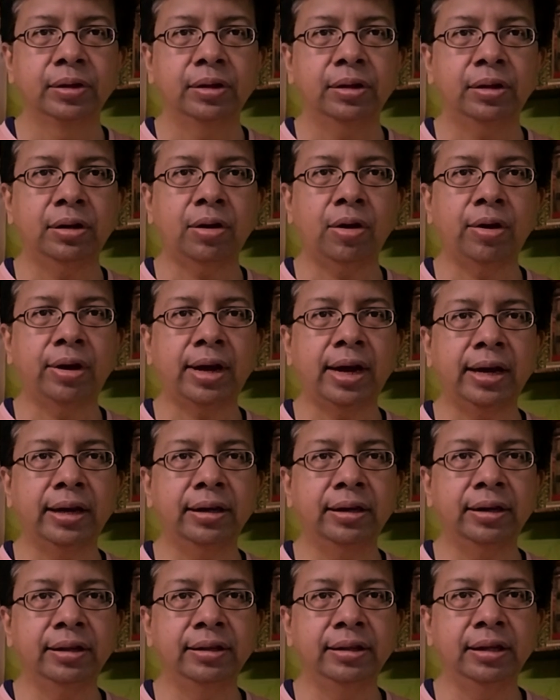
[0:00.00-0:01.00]
or
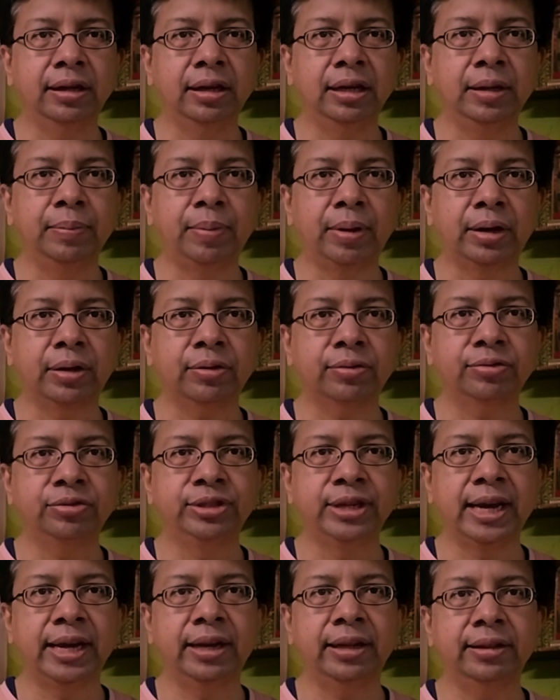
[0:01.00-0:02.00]
higher in the early part of
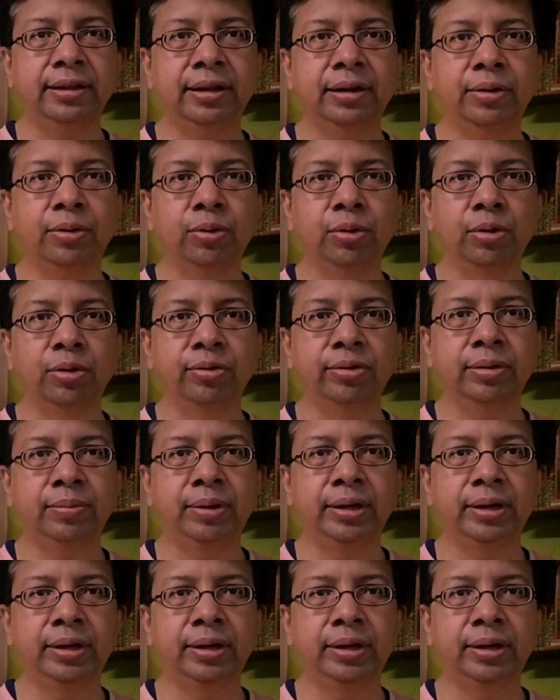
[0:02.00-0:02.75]
Jan and then roll over.